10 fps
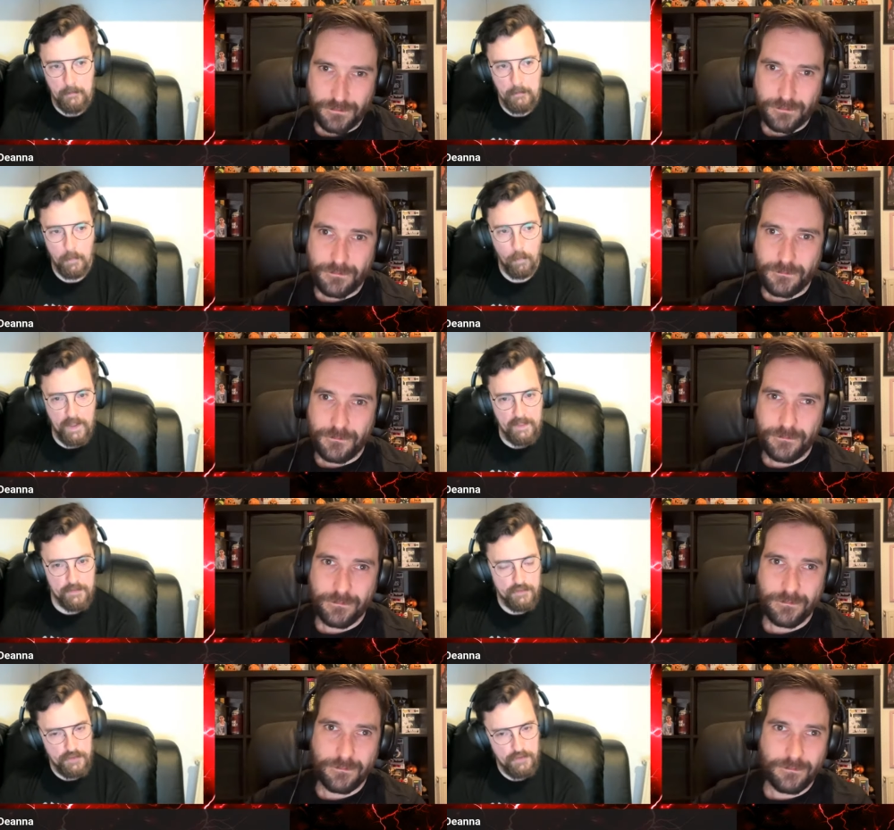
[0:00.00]
Speaker 1: with
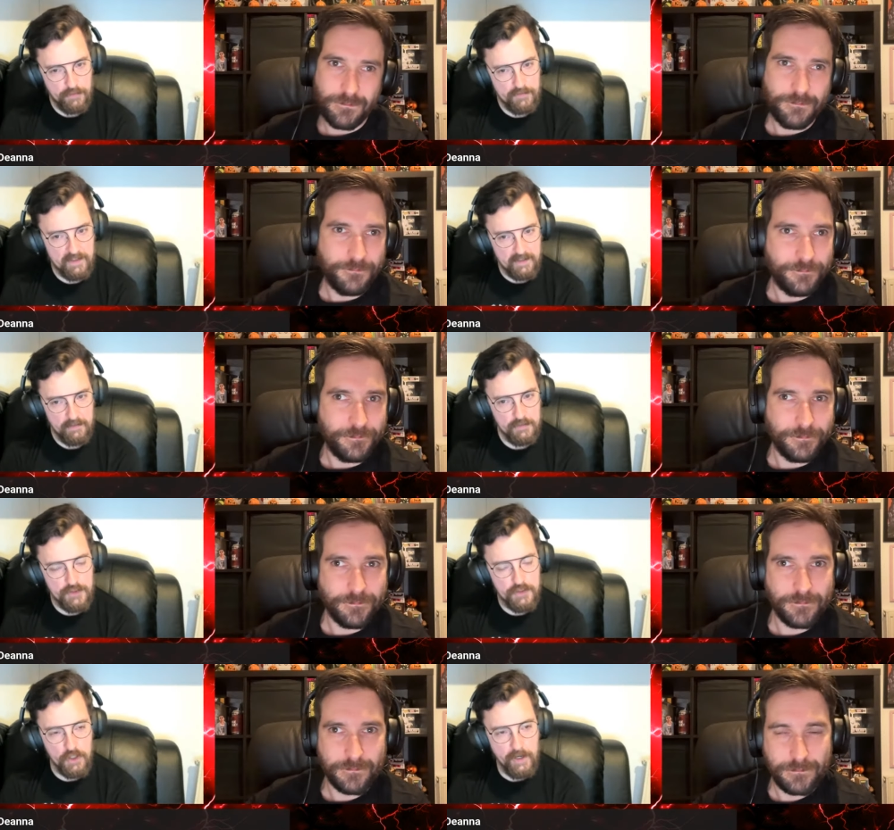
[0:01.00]
just
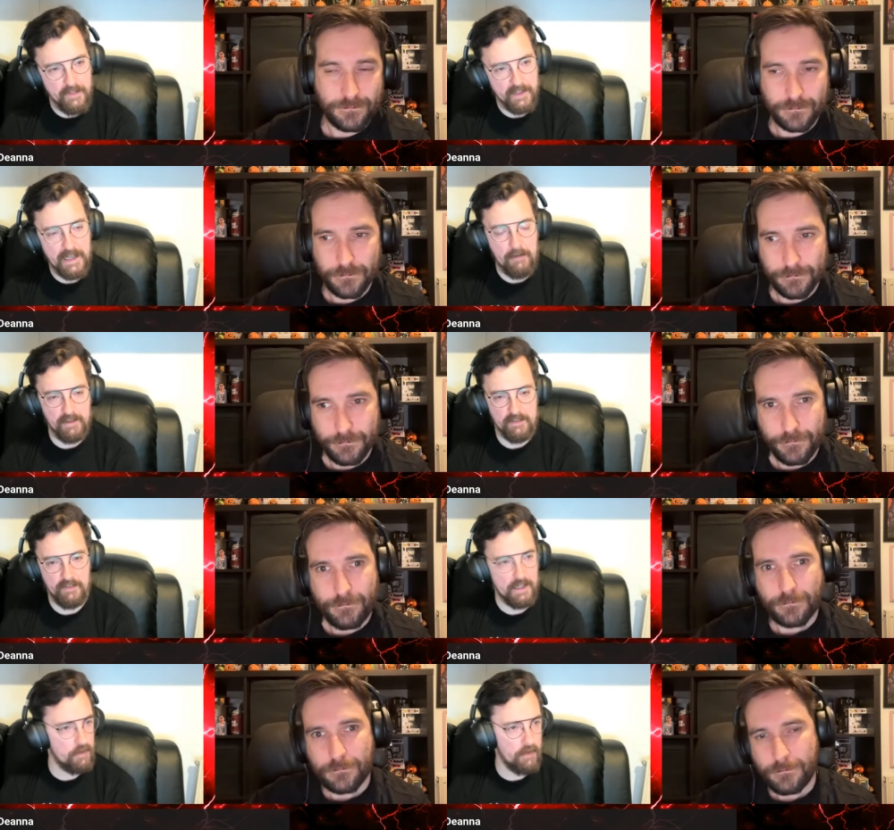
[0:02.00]
showing the characters.
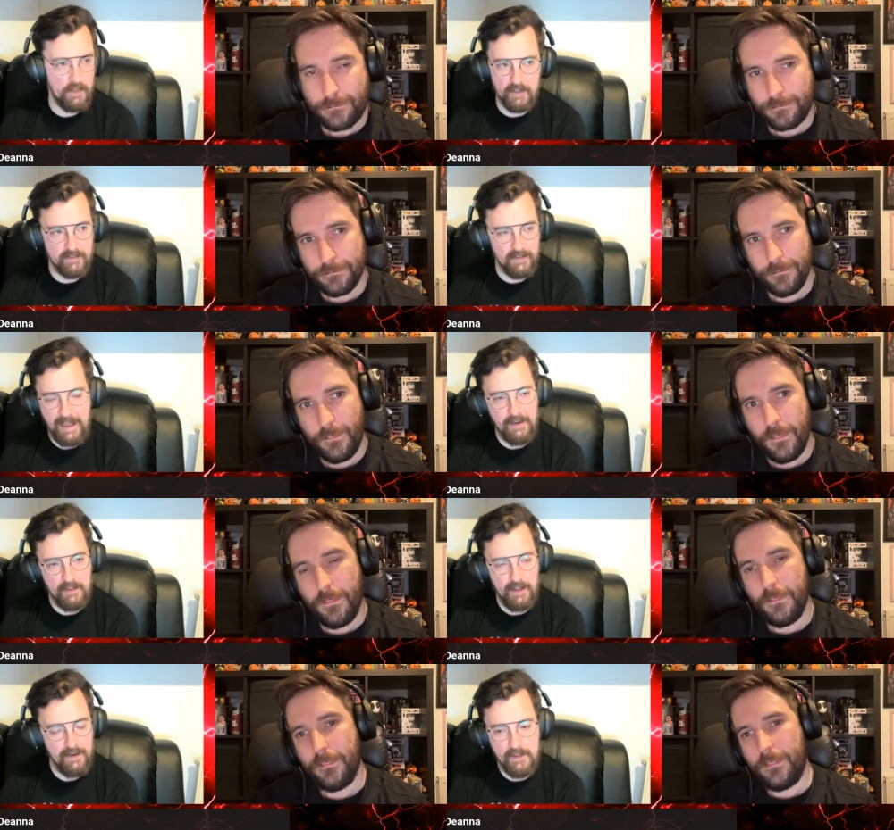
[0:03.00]
I don't think
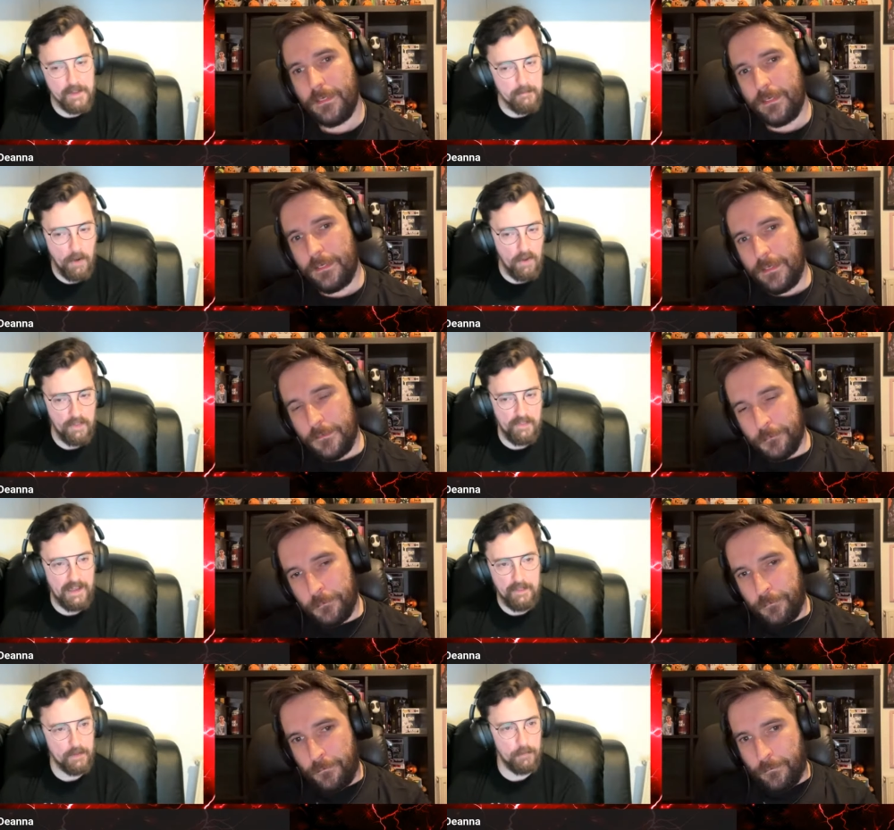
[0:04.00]
any anything more than
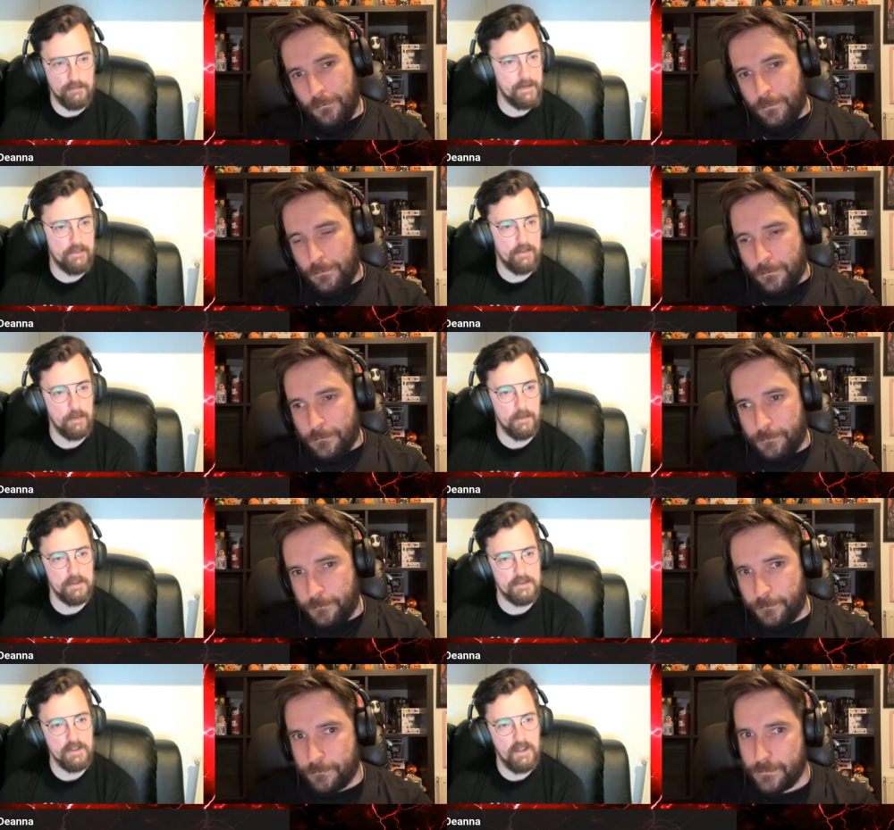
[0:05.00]
that I think would have been too
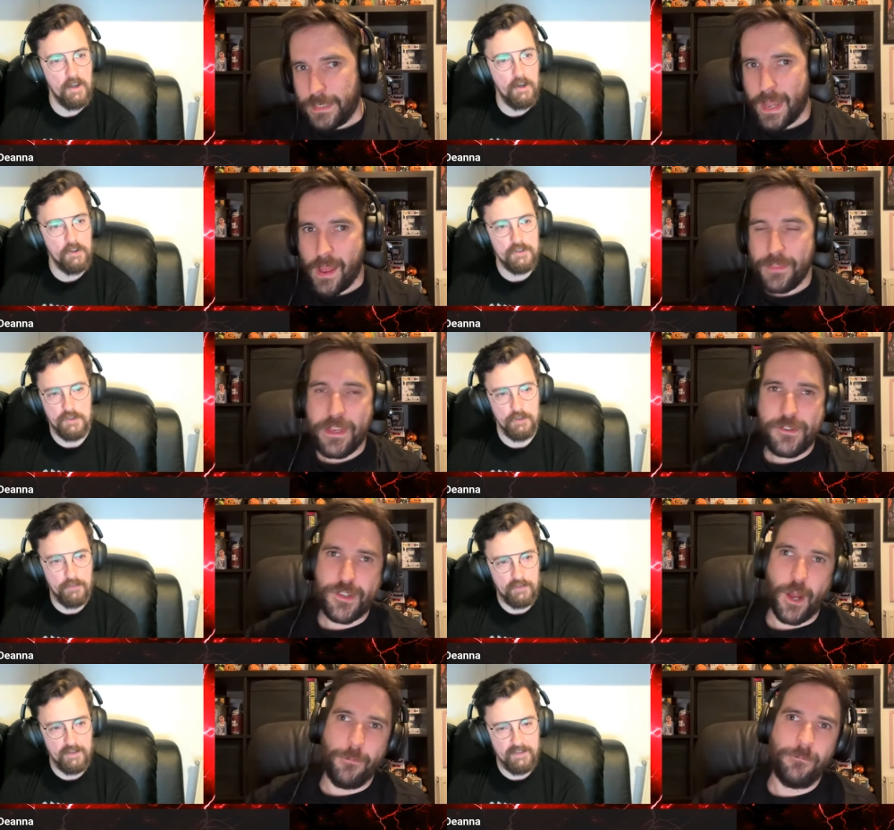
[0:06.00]
much. Yeah, I just,
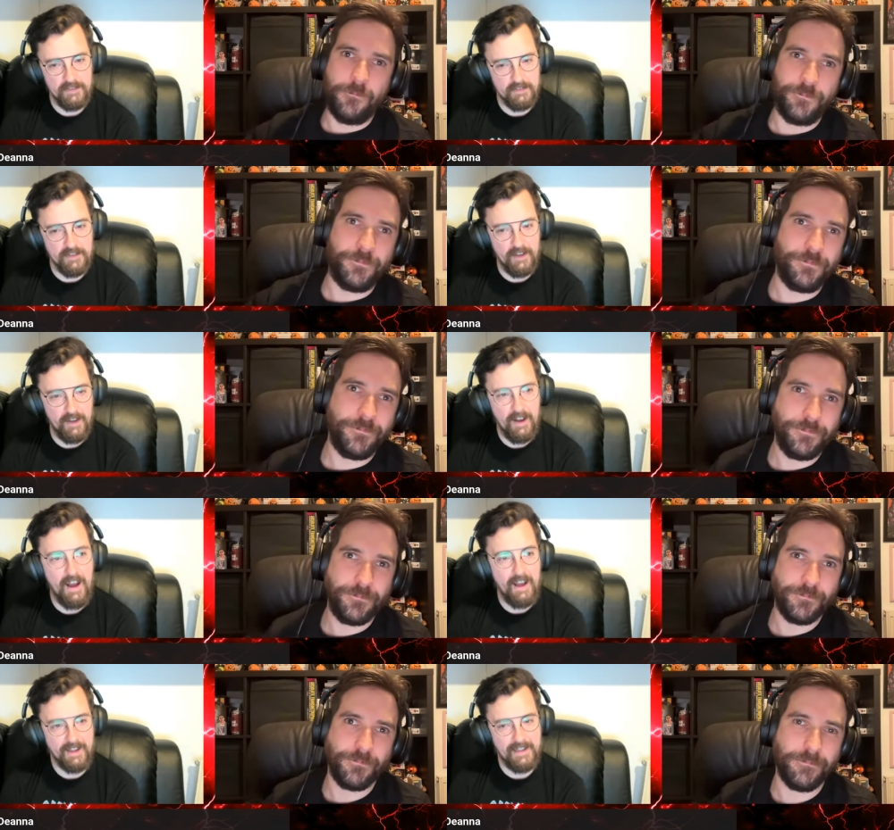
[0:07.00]
think so.
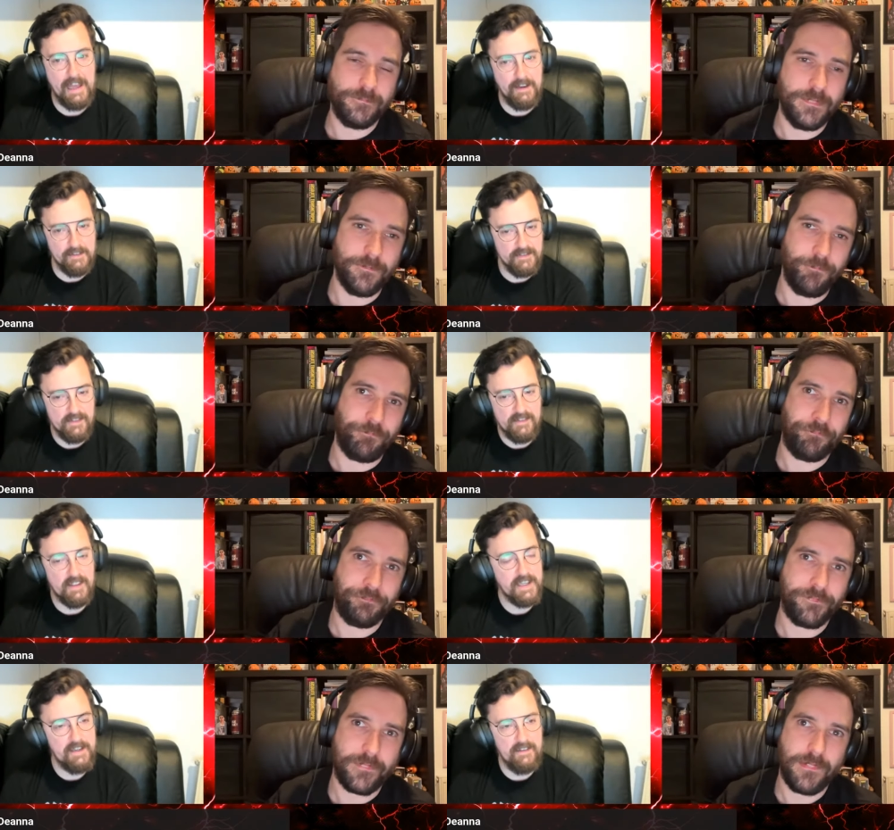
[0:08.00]
Again,
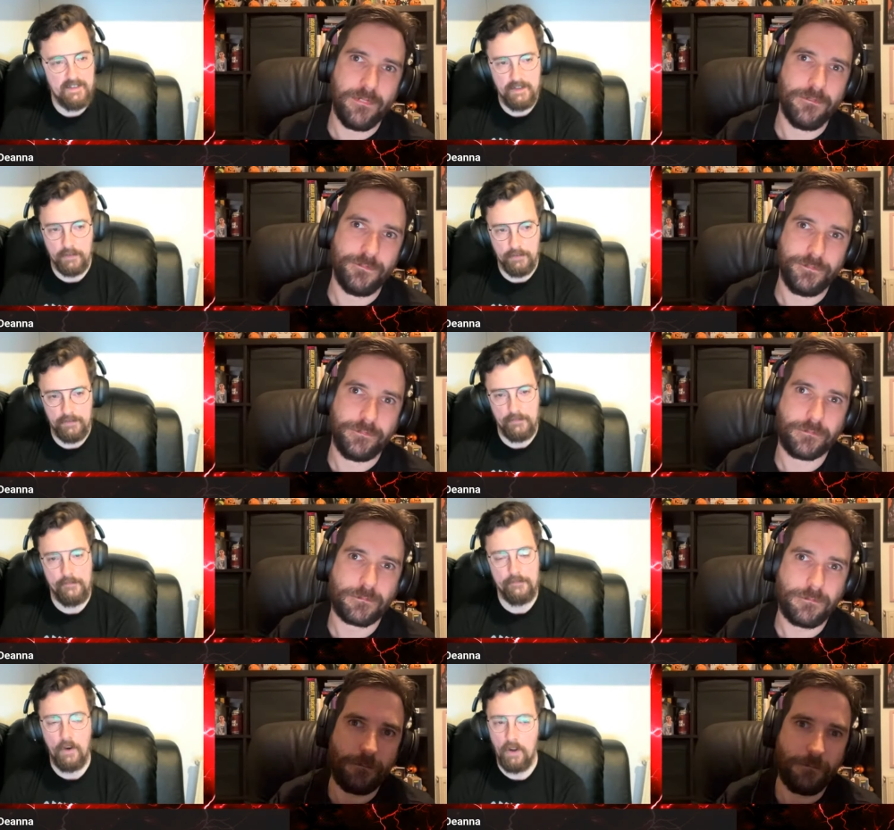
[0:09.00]
teasing us
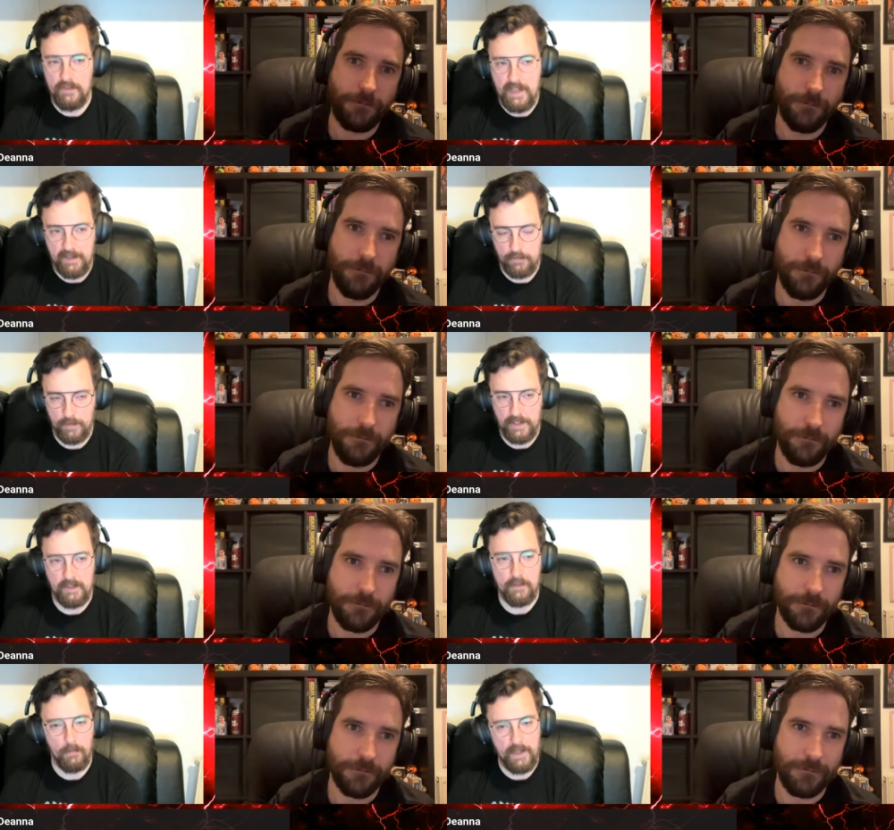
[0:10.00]
for next week
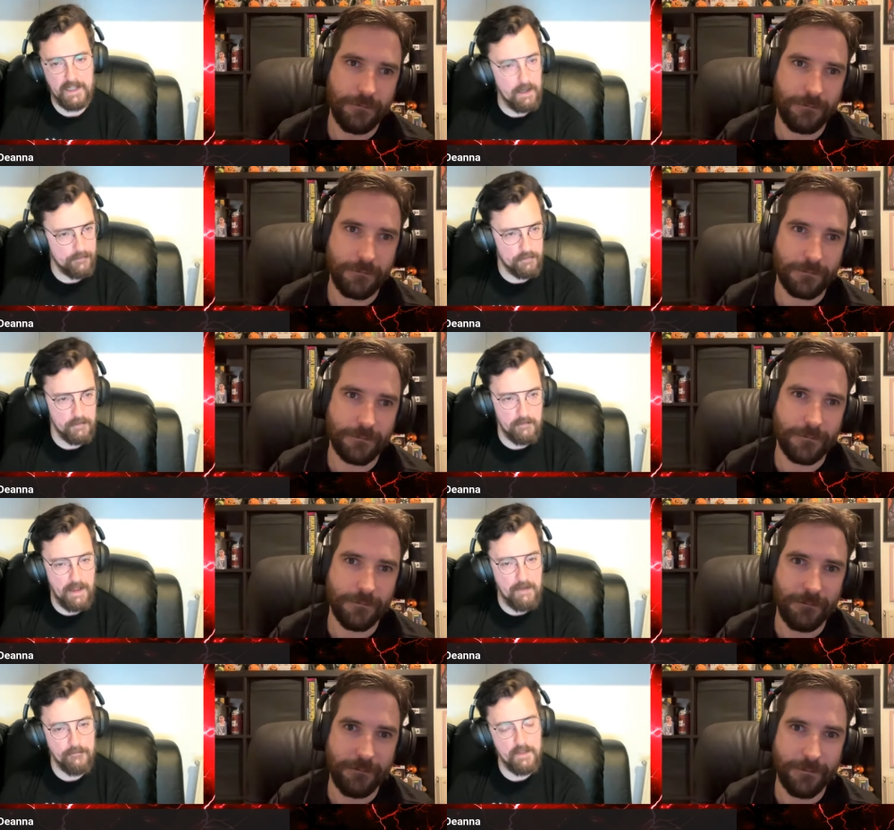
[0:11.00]
and the week after and
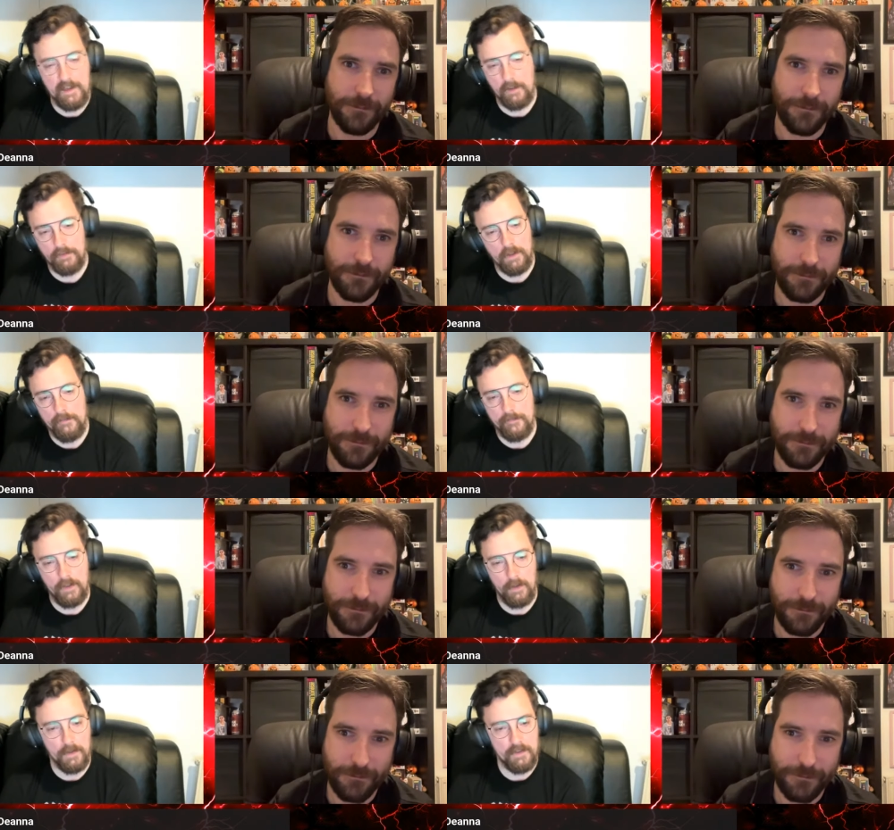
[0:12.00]
everything else going
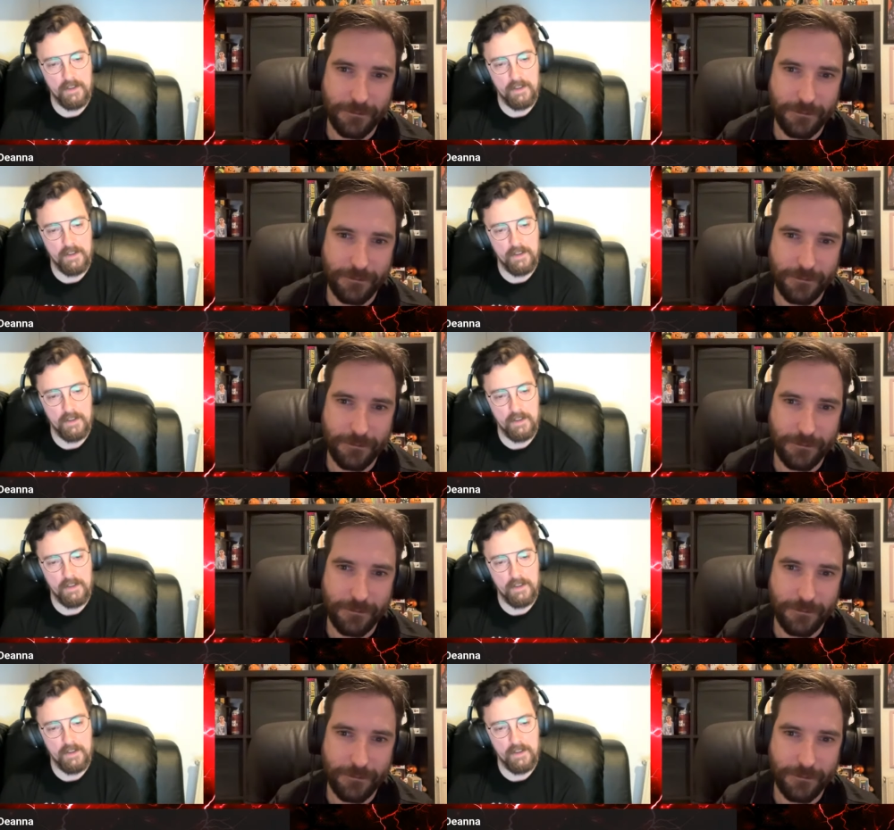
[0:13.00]
forward.